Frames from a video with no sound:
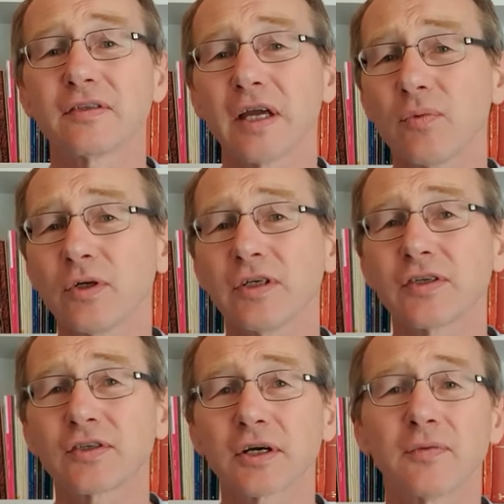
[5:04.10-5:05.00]
they would
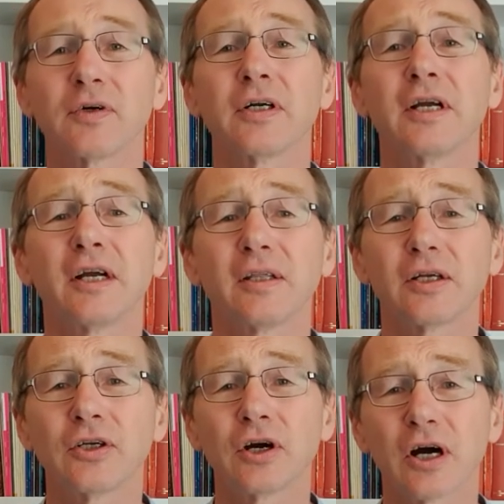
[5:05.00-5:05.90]
discover
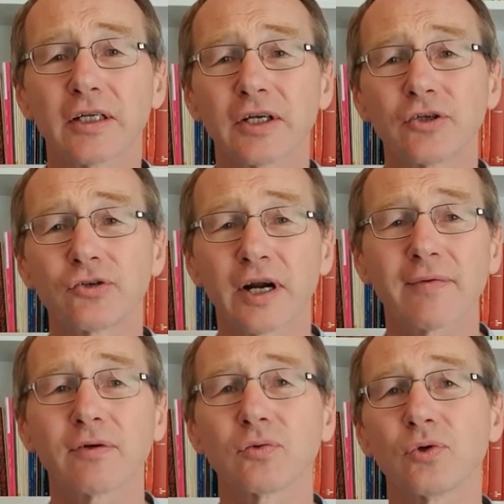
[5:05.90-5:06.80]
that God had
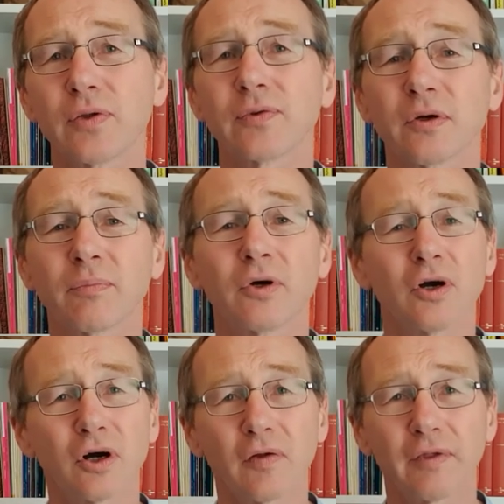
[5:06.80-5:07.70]
travelled with them
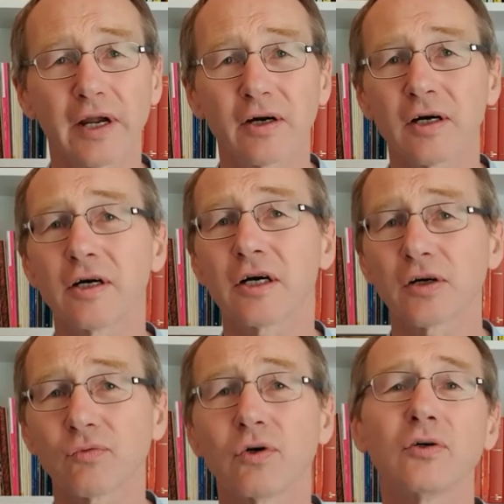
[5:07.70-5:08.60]
on their
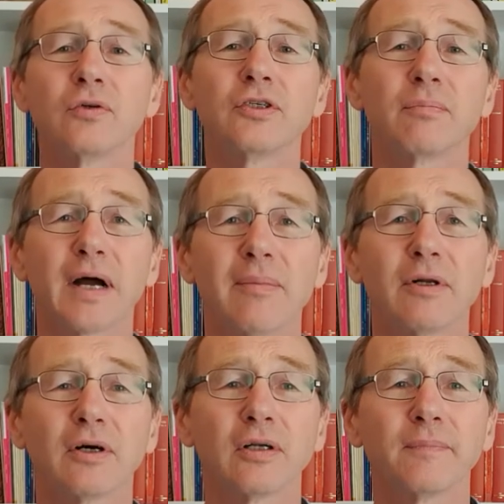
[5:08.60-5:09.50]
hard road to
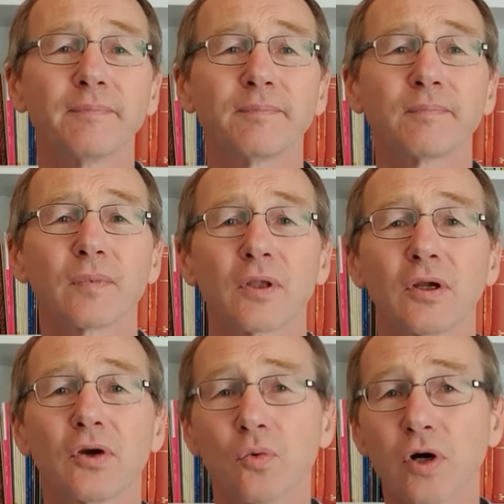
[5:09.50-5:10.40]
Babylon.
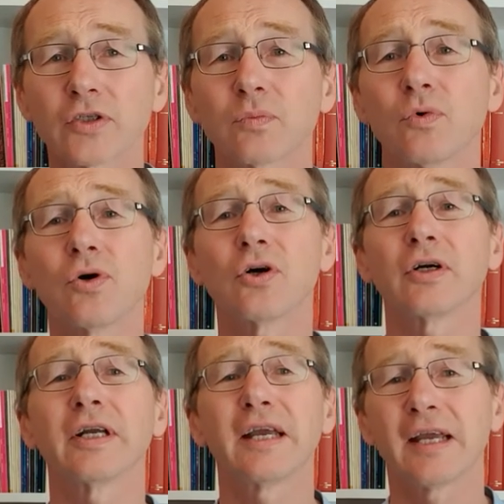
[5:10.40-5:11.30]
What's more,
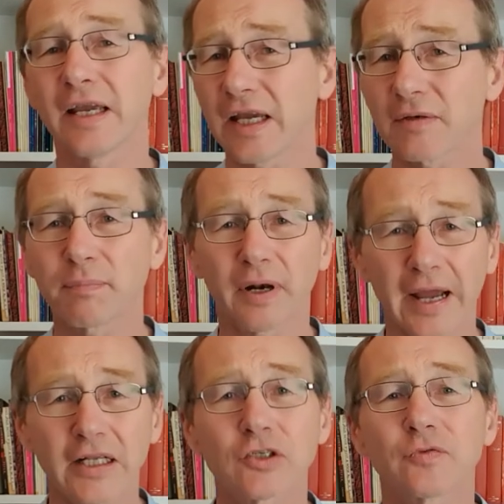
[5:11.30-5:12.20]
he had
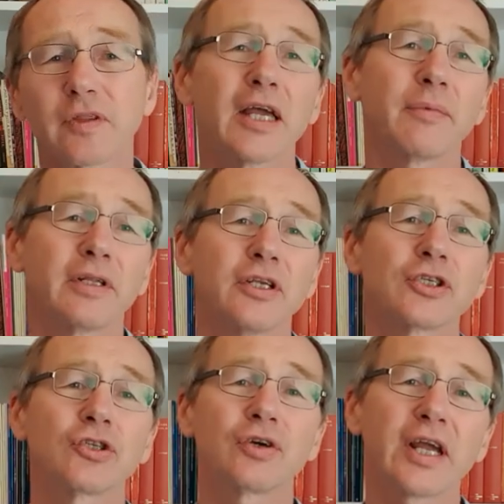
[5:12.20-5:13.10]
plans for them in this
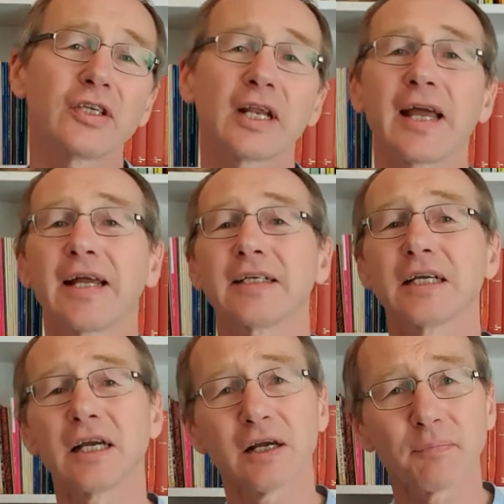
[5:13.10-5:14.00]
strange land,
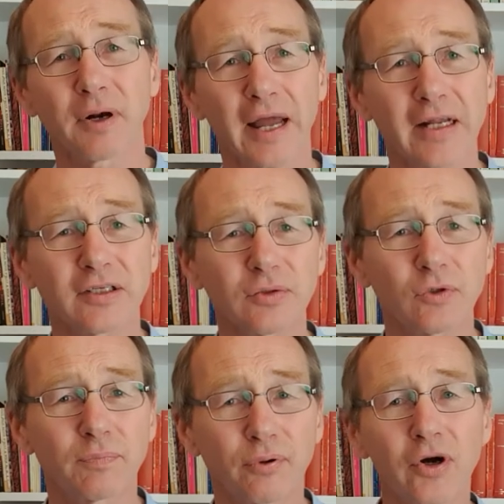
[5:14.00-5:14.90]
plans that
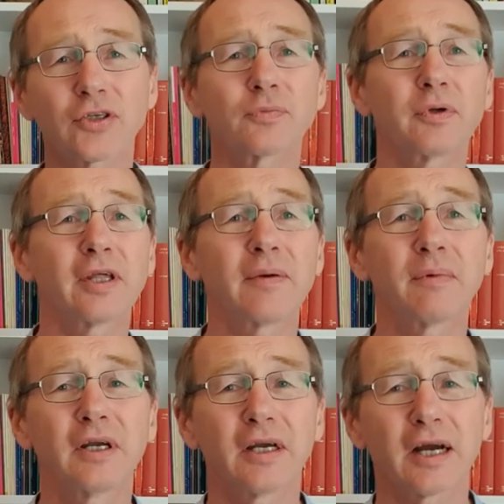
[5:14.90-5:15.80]
would prosper them
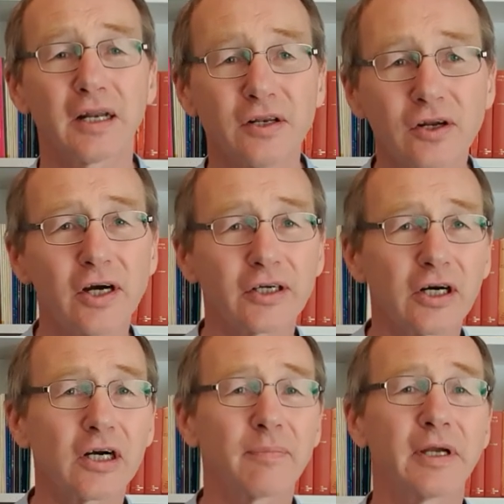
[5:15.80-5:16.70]
and not
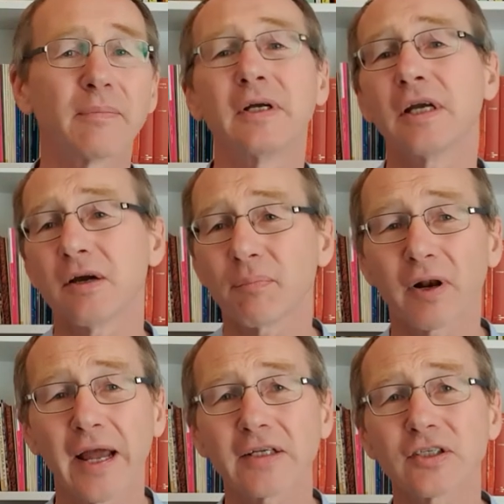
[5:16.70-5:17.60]
harm them,
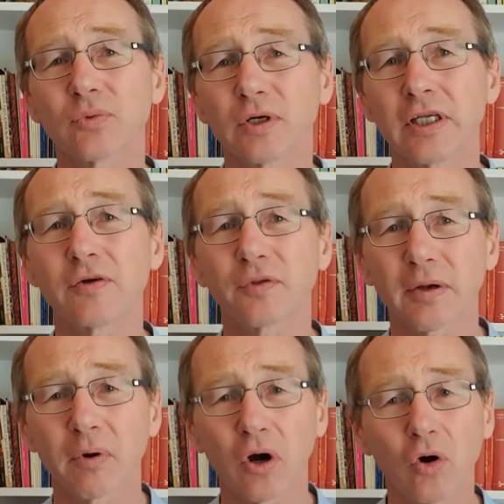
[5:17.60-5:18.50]
plans that would give
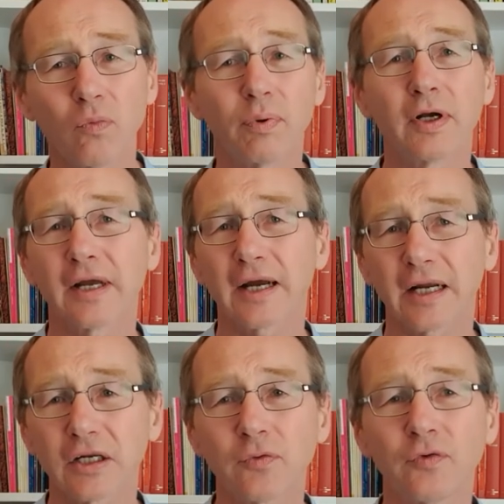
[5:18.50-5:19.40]
them hope
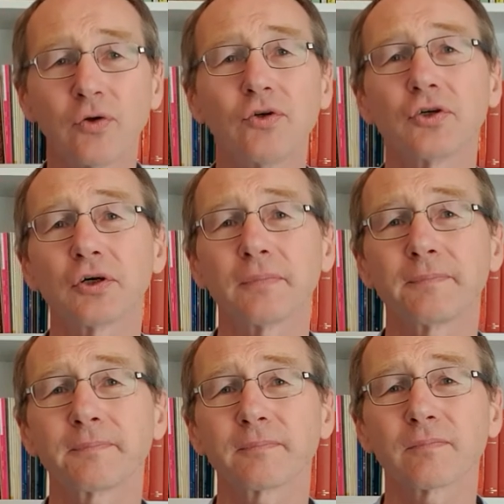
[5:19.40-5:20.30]
and a future.
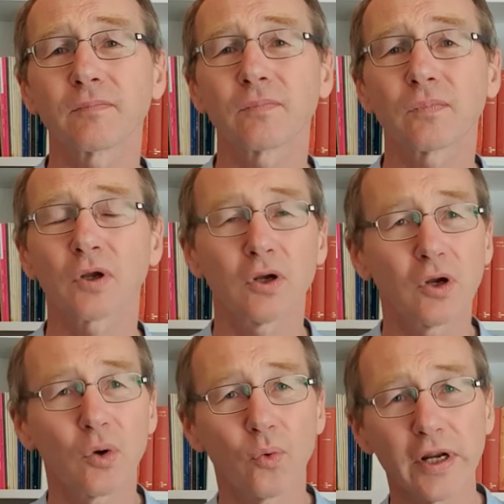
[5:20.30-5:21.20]

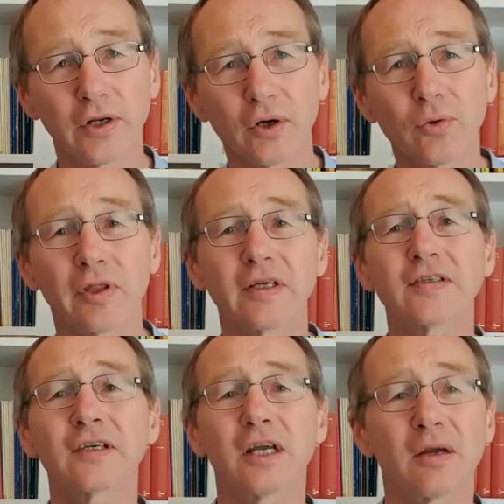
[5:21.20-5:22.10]
We know
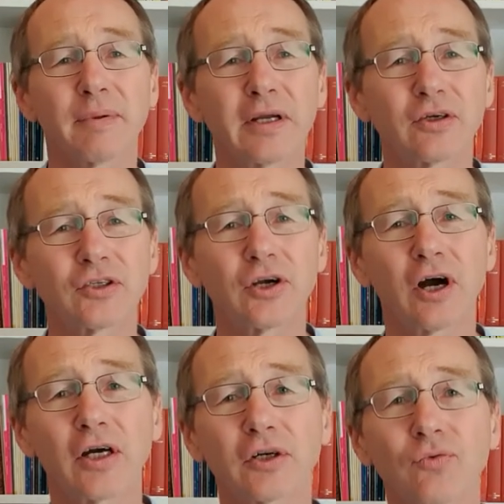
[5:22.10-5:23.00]
this because
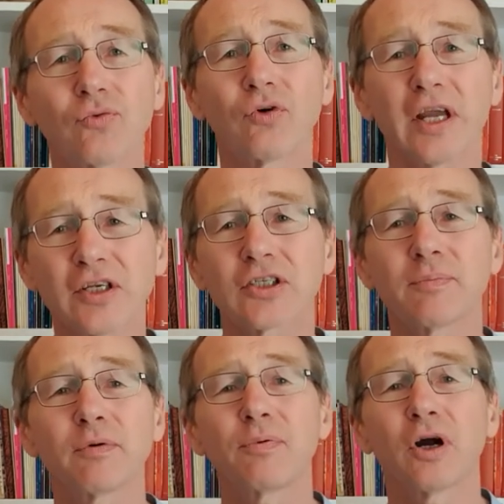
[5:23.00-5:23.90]
God had raised up
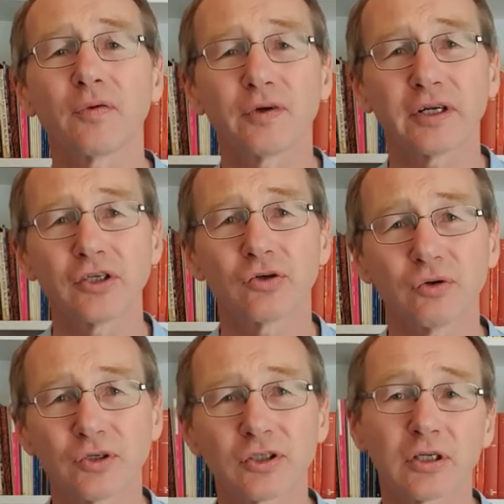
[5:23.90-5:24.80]
a prophet in
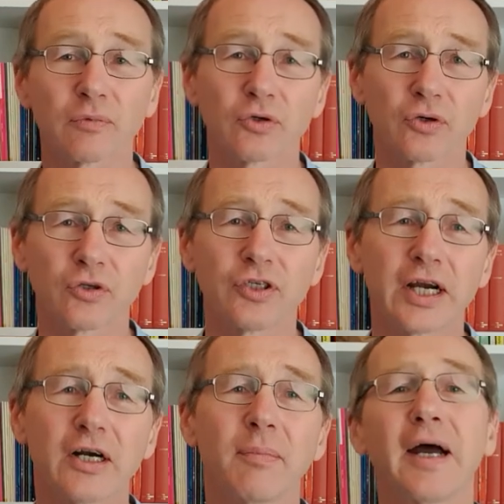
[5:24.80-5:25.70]
Jerusalem called
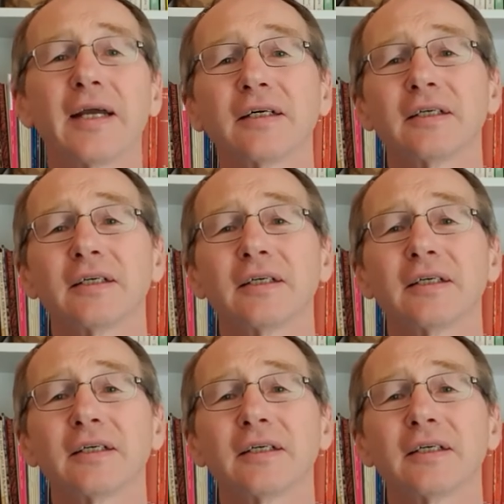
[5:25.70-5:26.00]
Jeremiah,